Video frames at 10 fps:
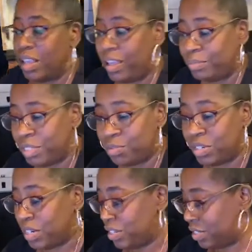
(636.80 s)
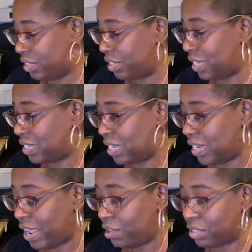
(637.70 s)
I'm doing a
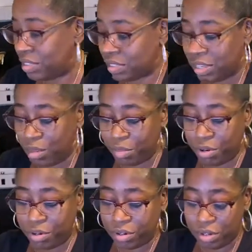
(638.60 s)
16-ounce tumbler.